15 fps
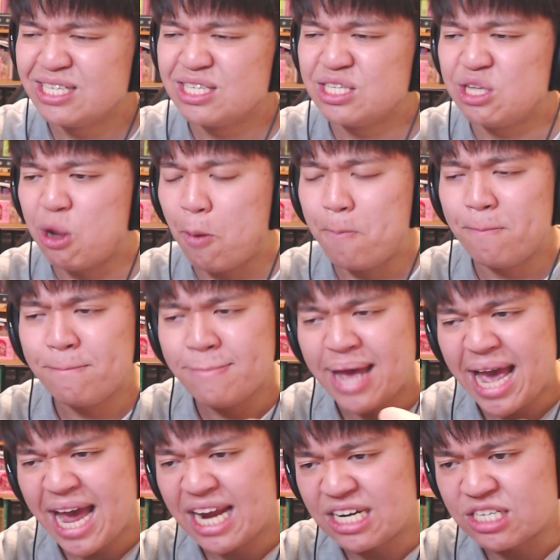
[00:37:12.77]
No
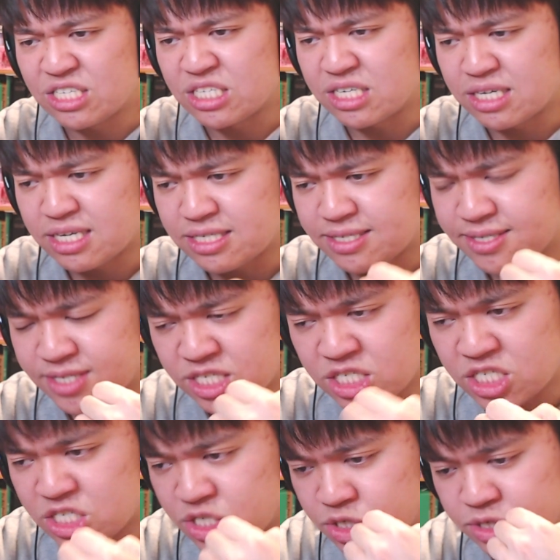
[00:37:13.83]
matter, you
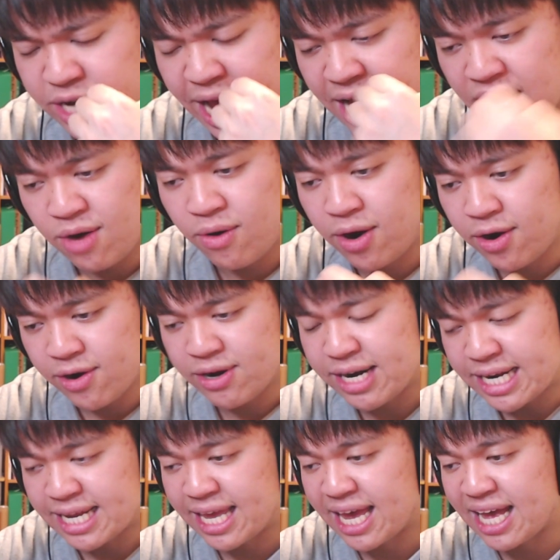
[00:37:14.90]
know, how hard
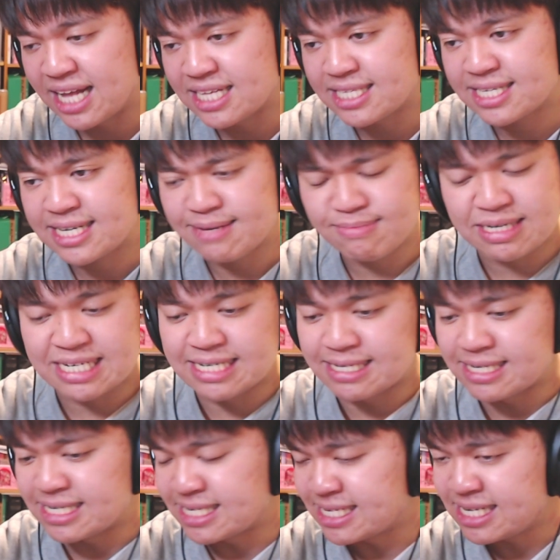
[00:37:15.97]
it gets, come
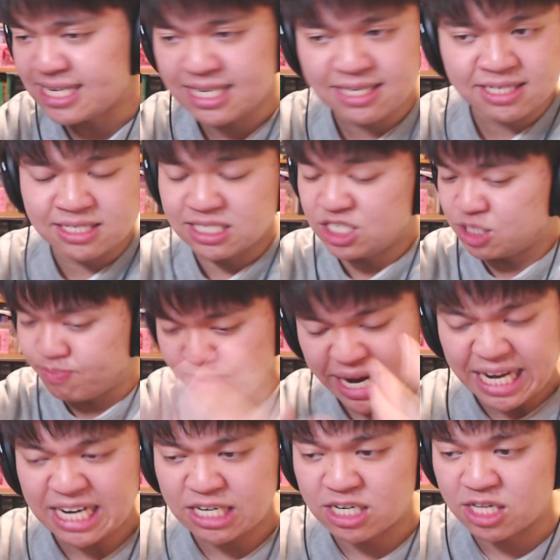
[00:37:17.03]
on, just
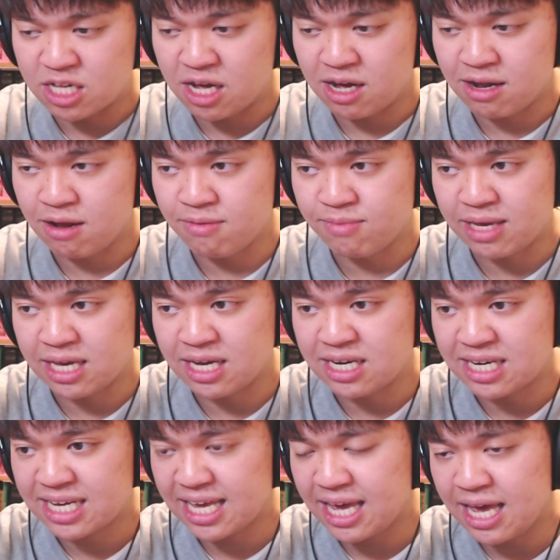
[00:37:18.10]
bring it all on me,
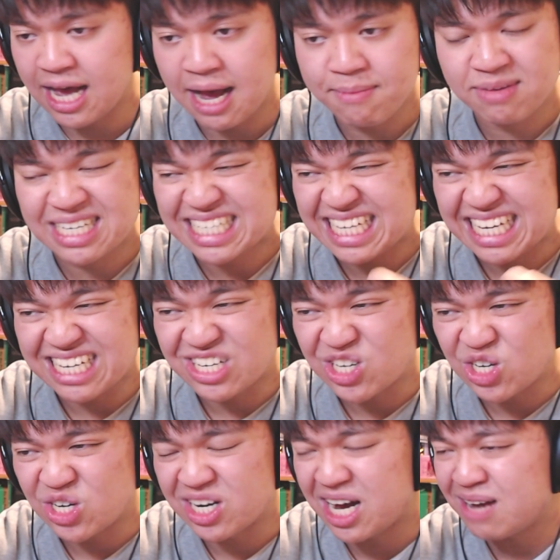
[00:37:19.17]
okay? I might get
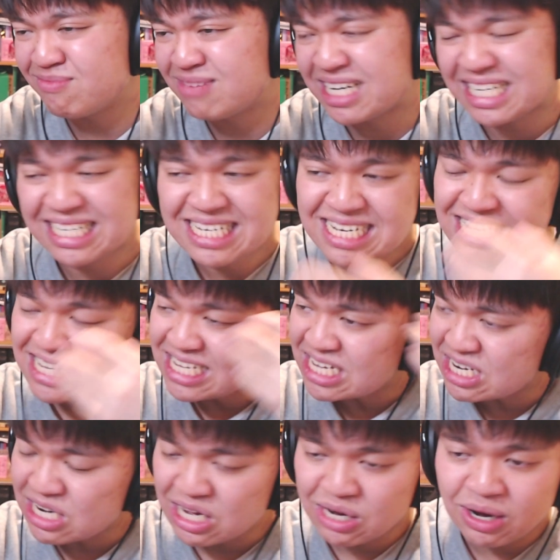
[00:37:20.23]
hurt, I might,
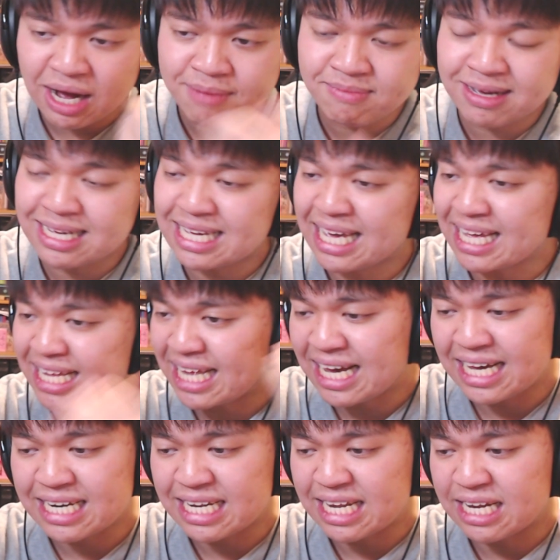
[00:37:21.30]
you know, I might get
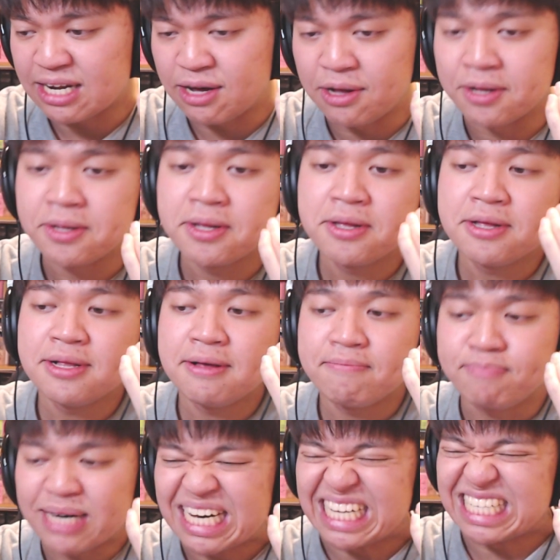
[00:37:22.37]
cut and all,
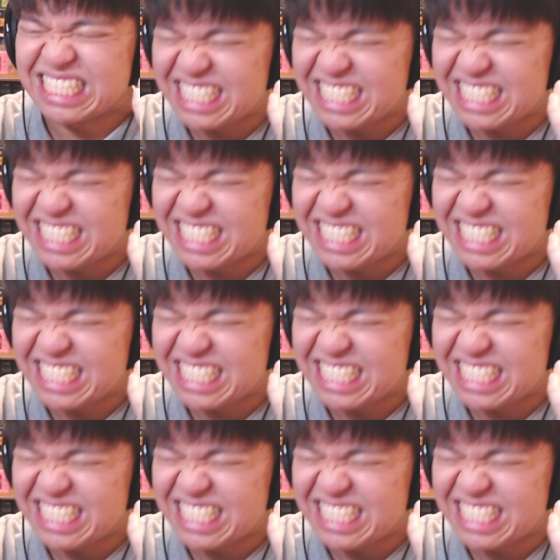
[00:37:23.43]
but